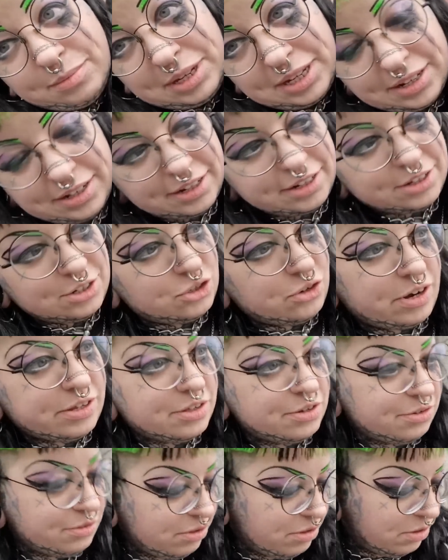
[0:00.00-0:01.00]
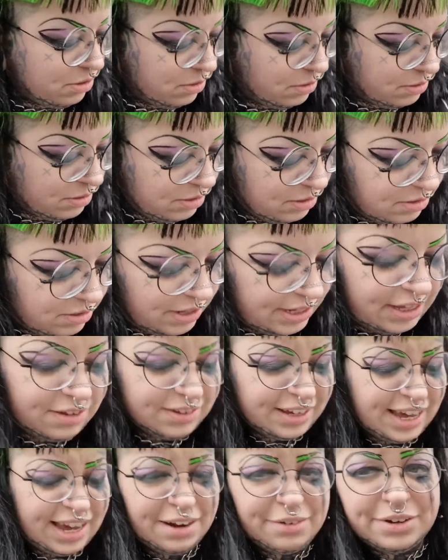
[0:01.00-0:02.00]
gonna try the door. Oh, I can't
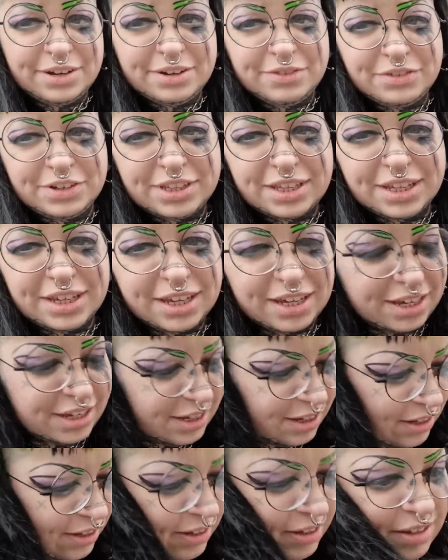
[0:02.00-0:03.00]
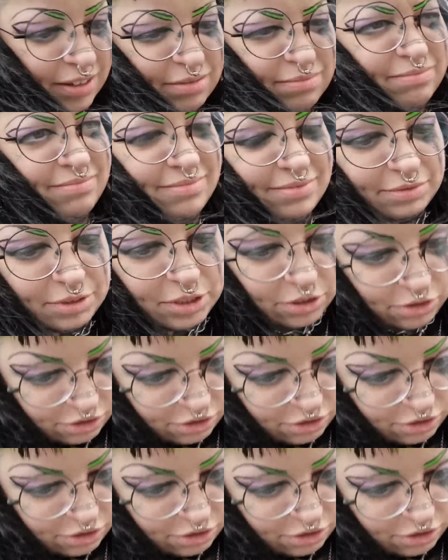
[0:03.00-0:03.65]
carry everything. So